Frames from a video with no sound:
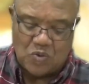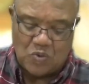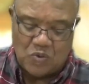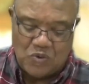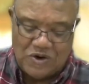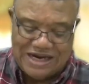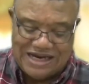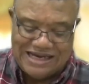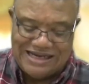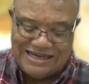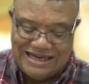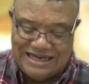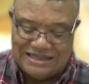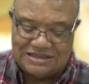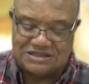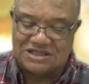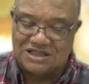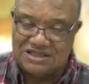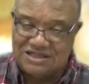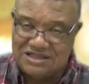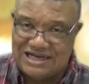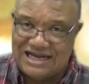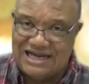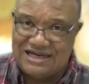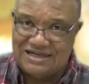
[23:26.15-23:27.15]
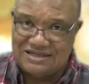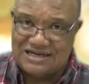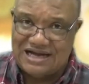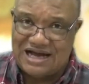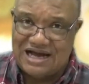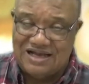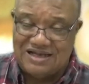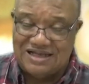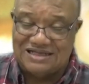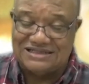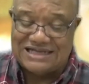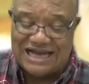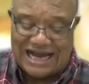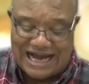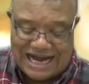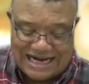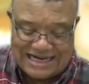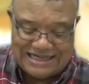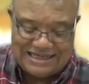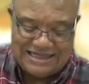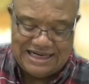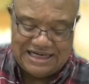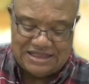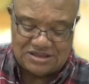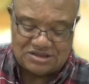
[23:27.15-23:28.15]
We need to acknowledge,
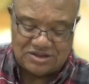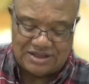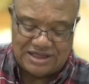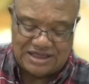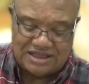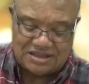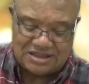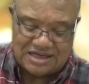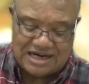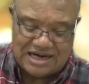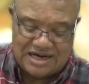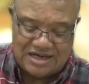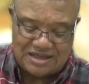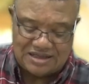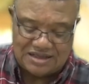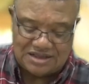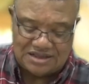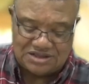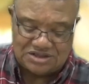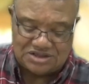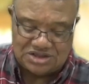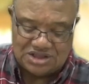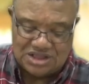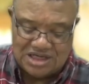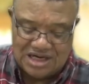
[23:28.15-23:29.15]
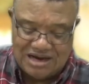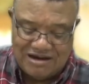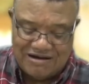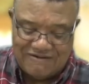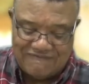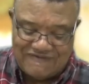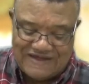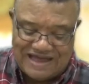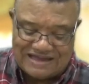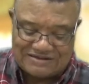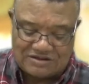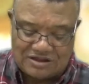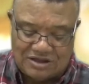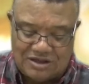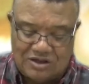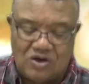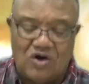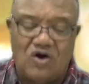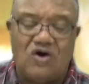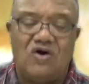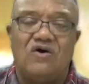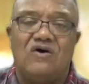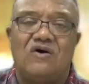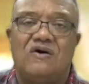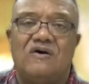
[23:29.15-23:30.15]
I need to acknowledge that the
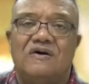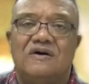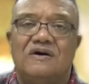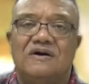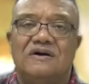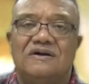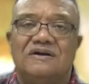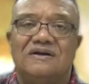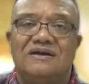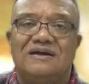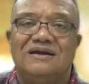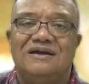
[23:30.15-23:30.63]
Lord,